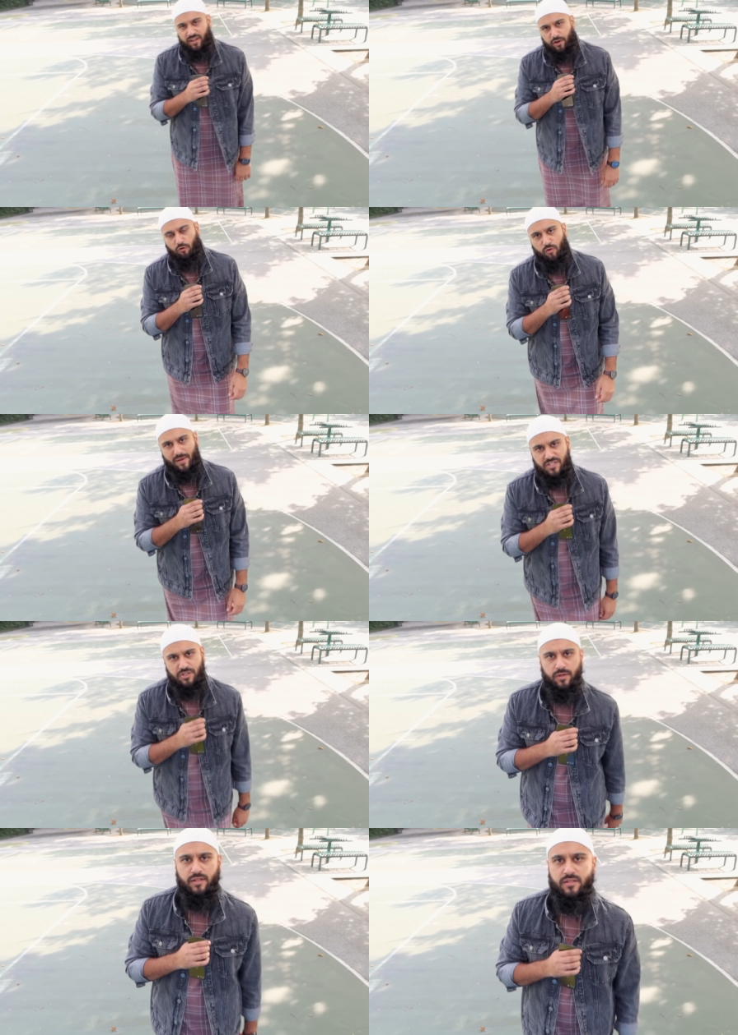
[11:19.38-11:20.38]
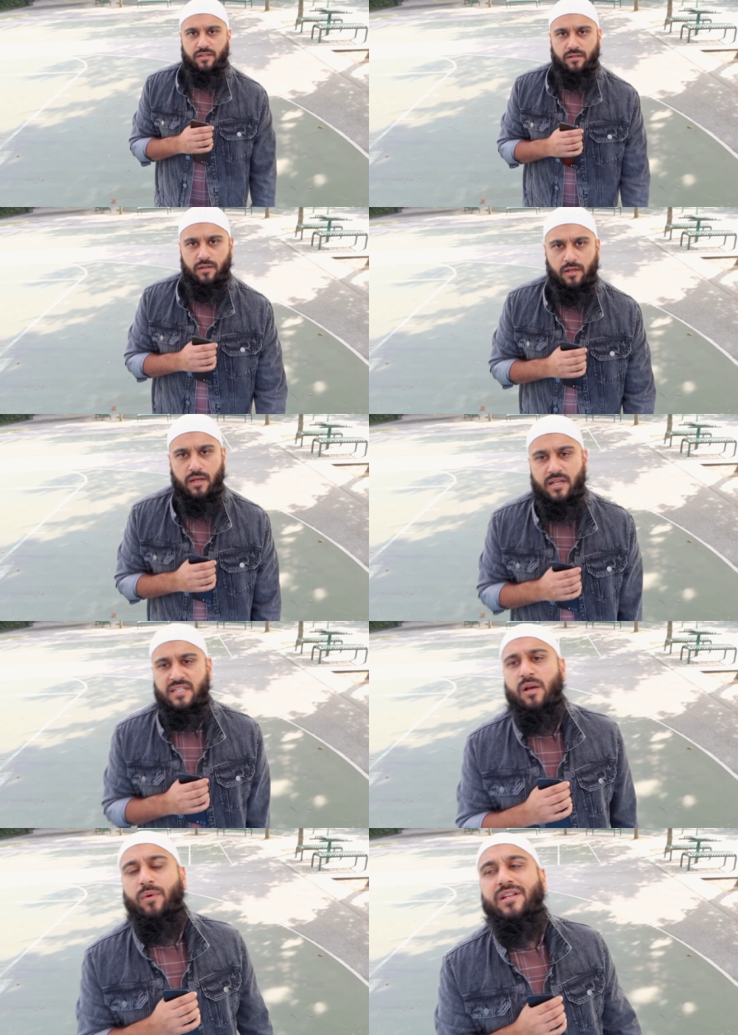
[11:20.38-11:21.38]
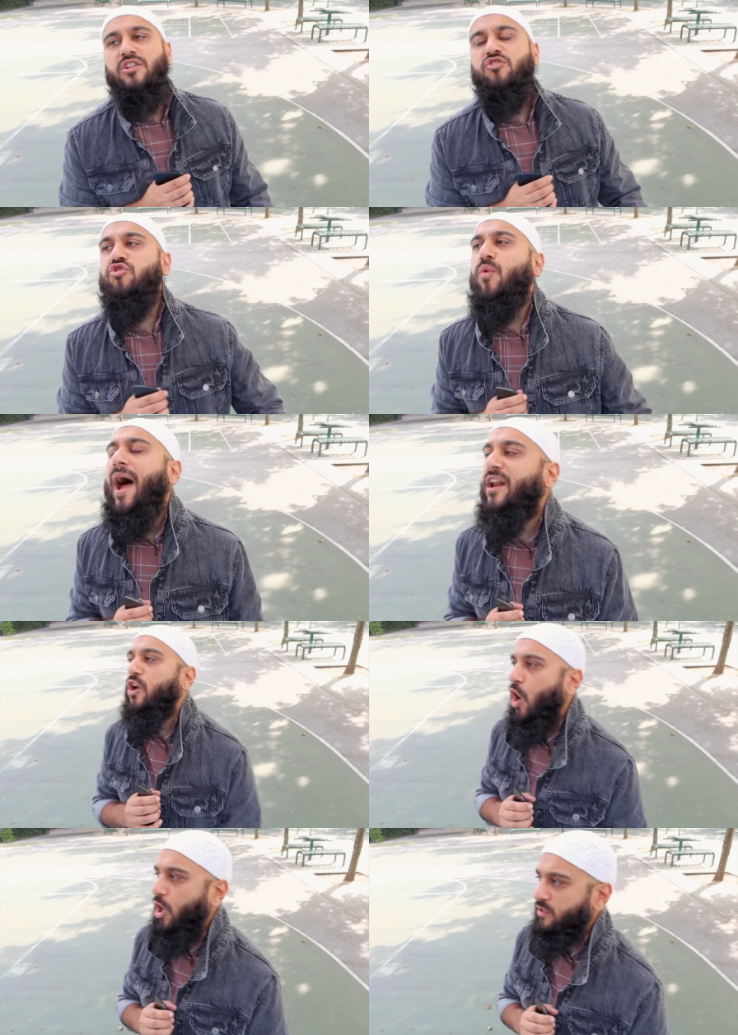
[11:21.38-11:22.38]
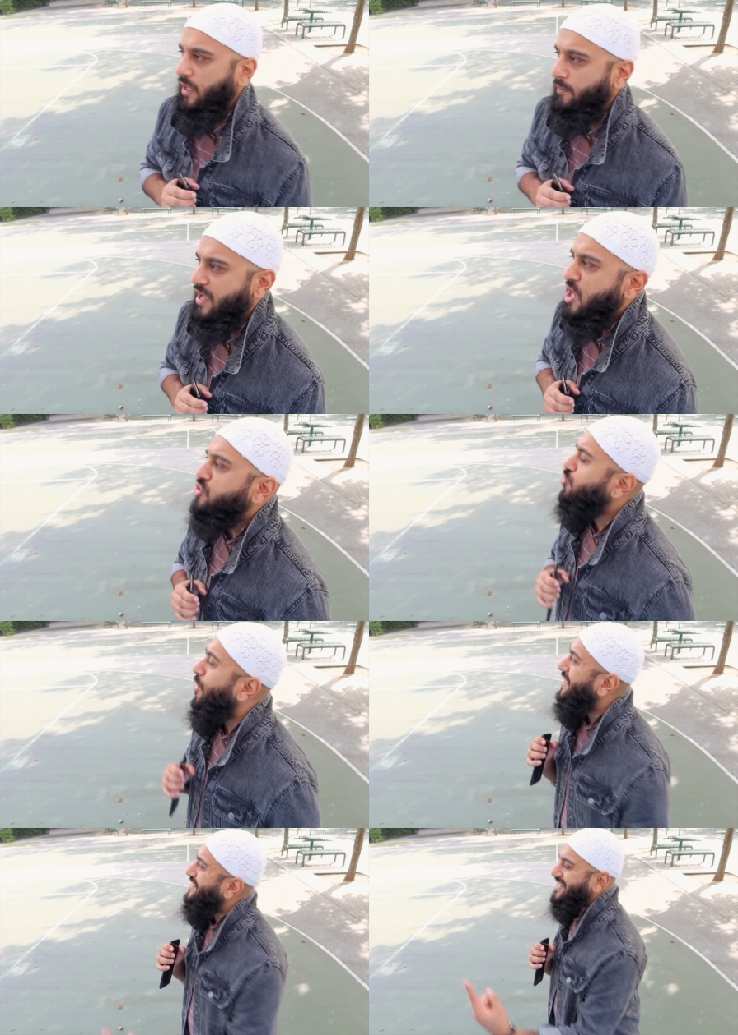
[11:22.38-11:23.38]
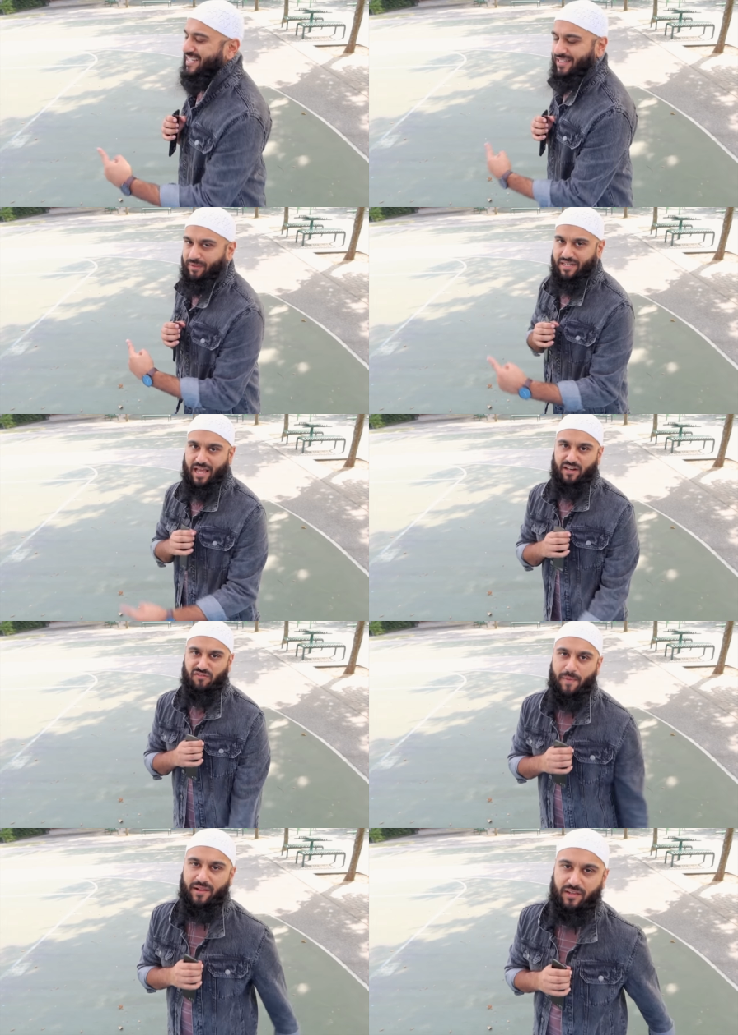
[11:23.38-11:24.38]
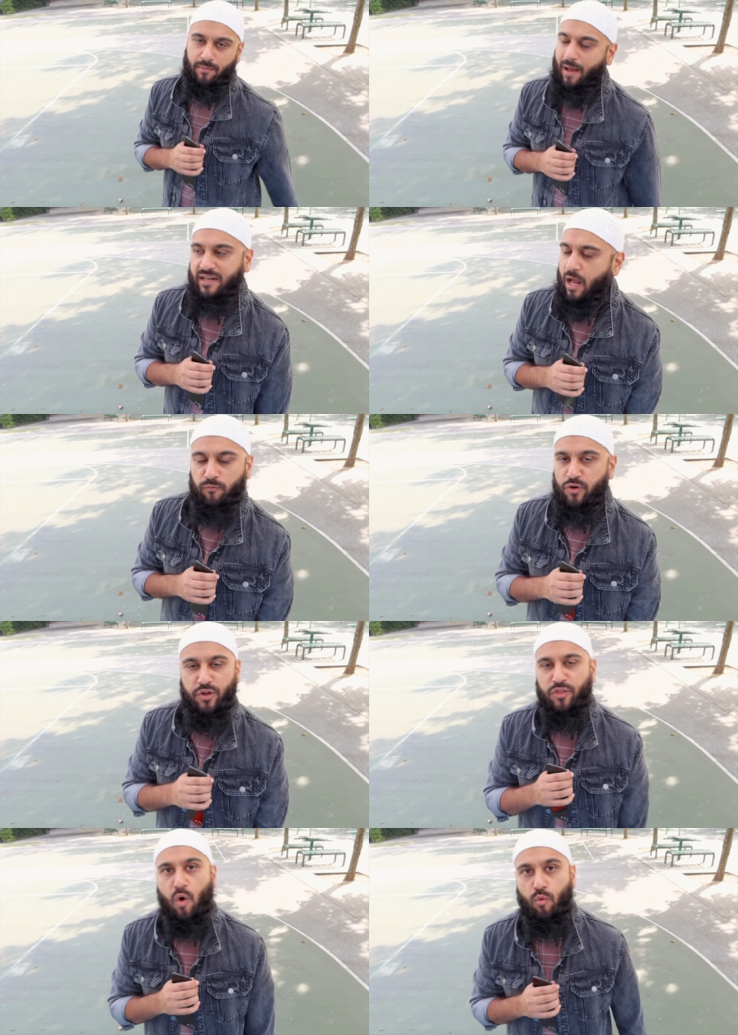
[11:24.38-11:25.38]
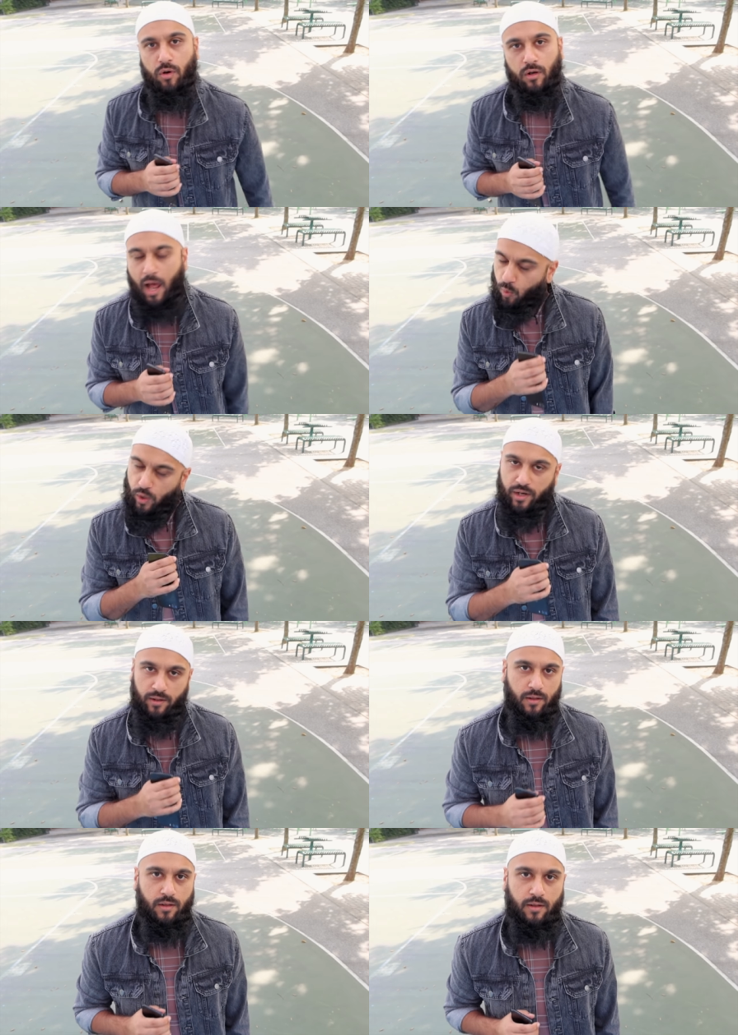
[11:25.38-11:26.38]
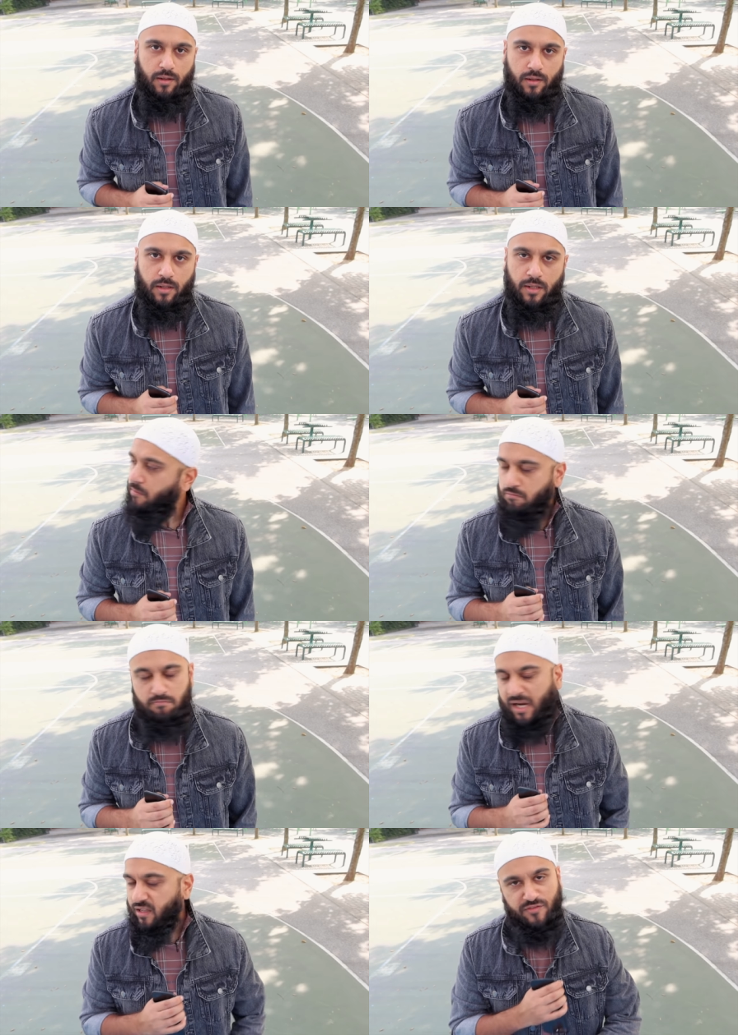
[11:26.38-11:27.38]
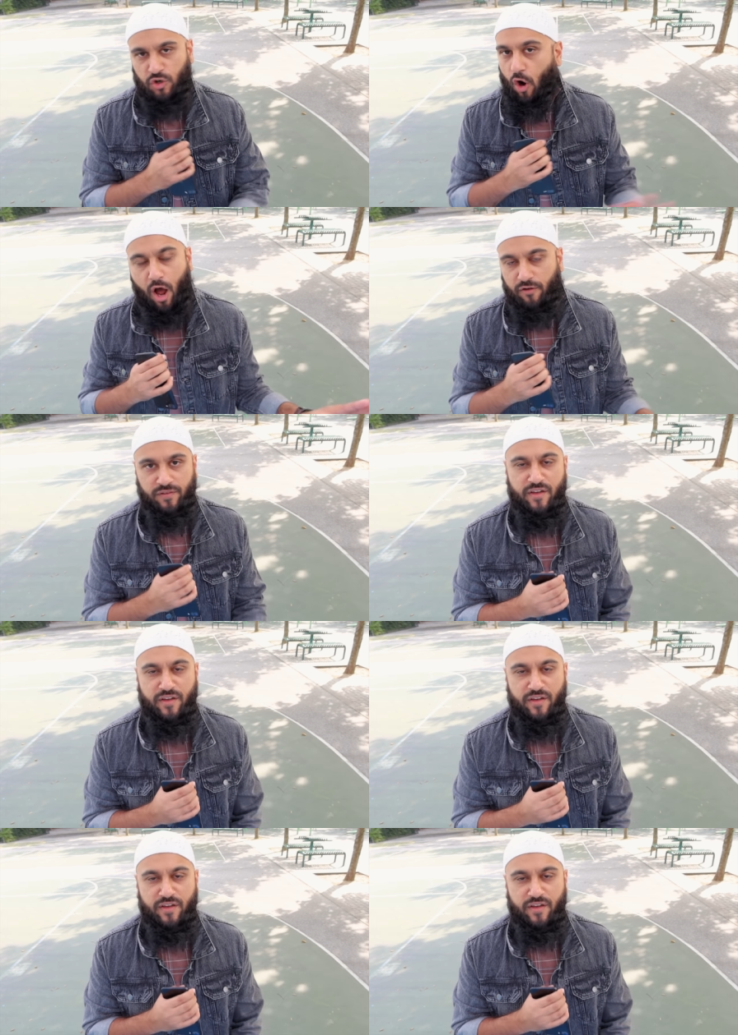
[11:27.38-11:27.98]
Hira over my students. Someone try to call them, try to say something negative about them. I'd come for your throat. I would. My gloves are off.